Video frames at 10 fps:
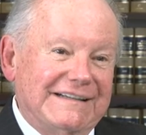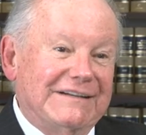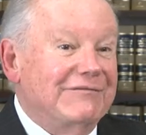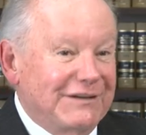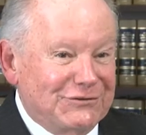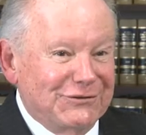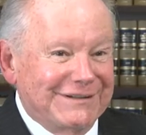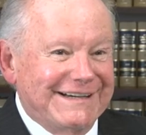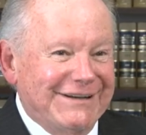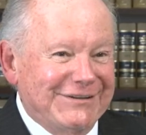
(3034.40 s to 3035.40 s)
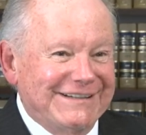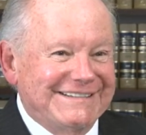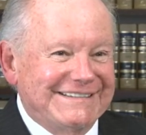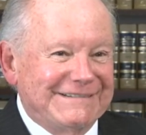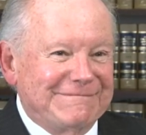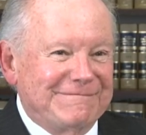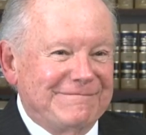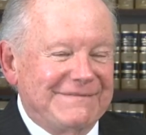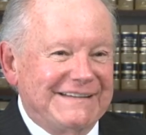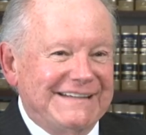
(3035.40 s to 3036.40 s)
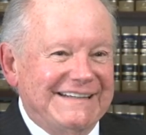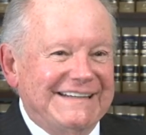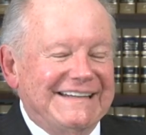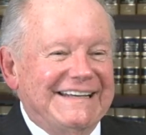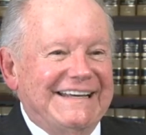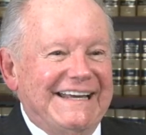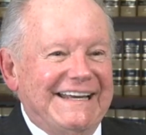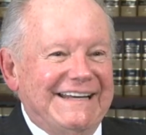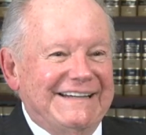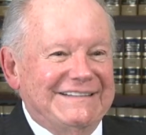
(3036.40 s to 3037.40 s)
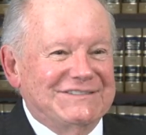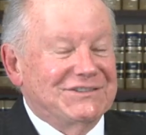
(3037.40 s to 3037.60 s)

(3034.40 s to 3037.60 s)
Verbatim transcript: in Ventura County. And